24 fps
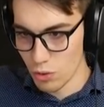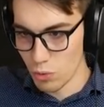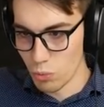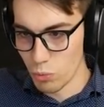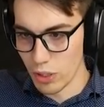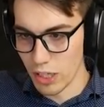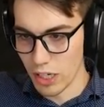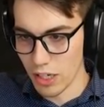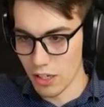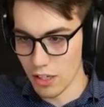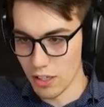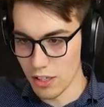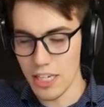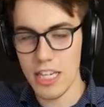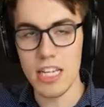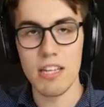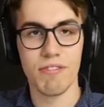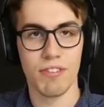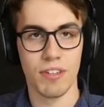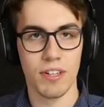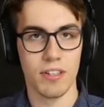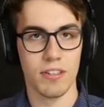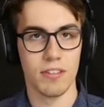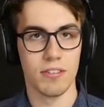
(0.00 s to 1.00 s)
we're
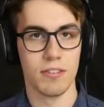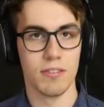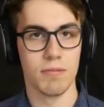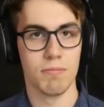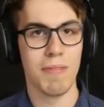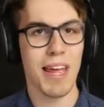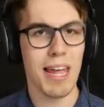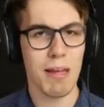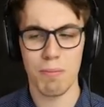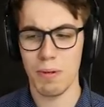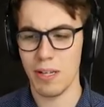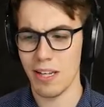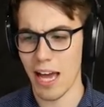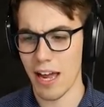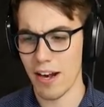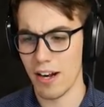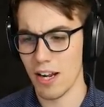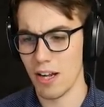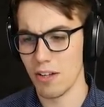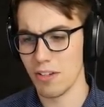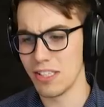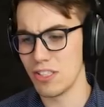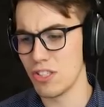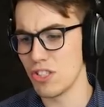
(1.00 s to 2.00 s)
even, maybe, I
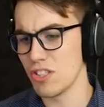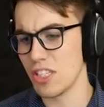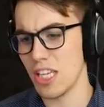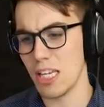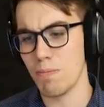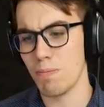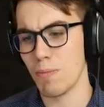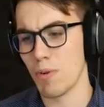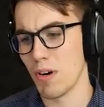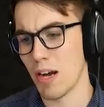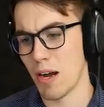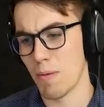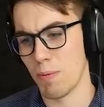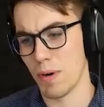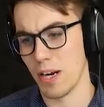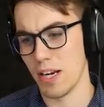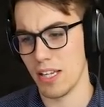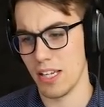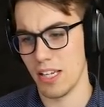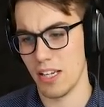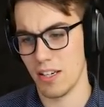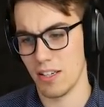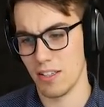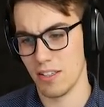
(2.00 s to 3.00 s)
don't know. Let's just keep
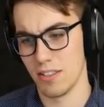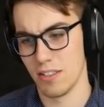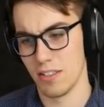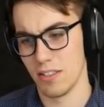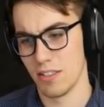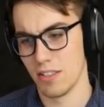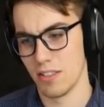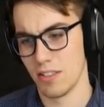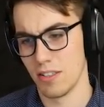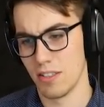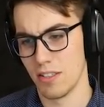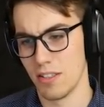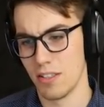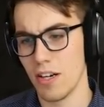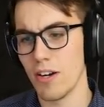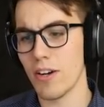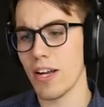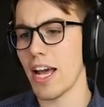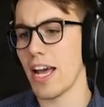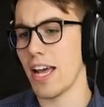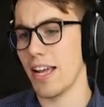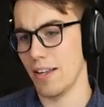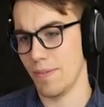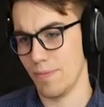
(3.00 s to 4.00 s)
cooperating here.
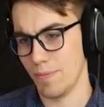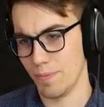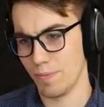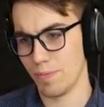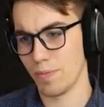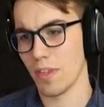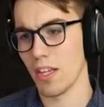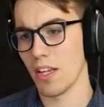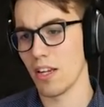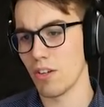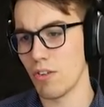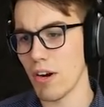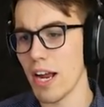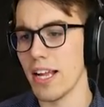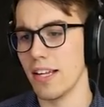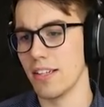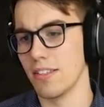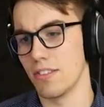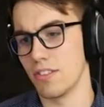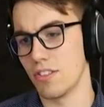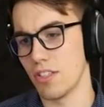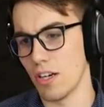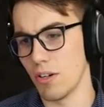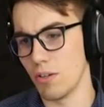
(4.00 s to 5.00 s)
Okay,
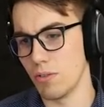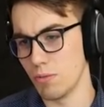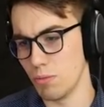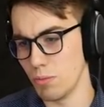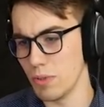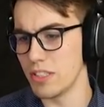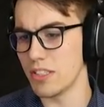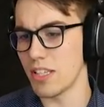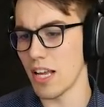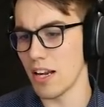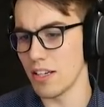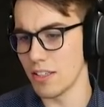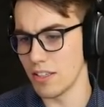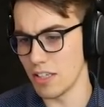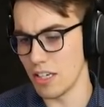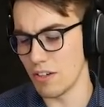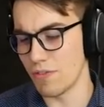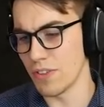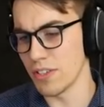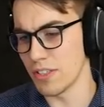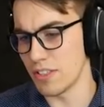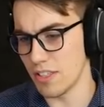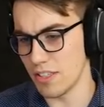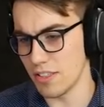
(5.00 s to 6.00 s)
great, so we settled our
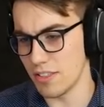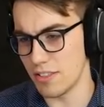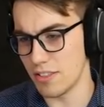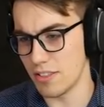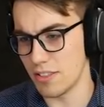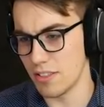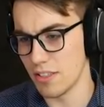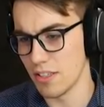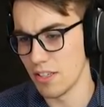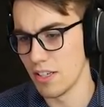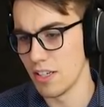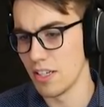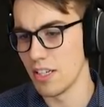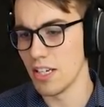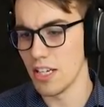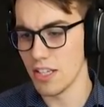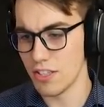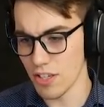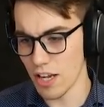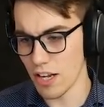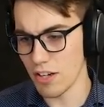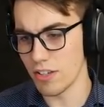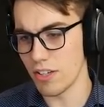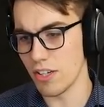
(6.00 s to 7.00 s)
differences.
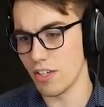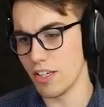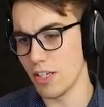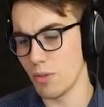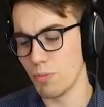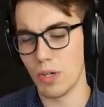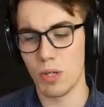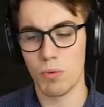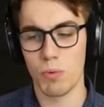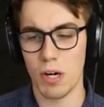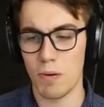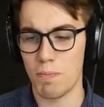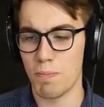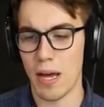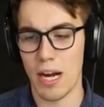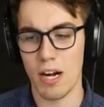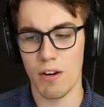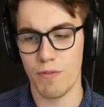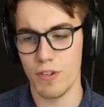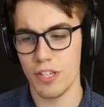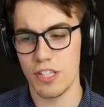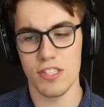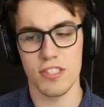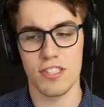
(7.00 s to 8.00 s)
It's all good. Would have worked
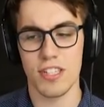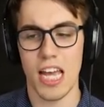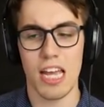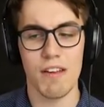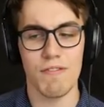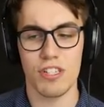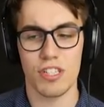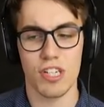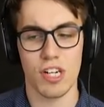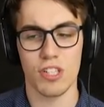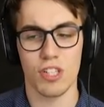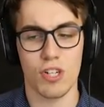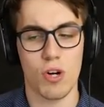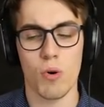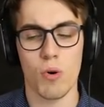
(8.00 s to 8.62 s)
better if we just gave each other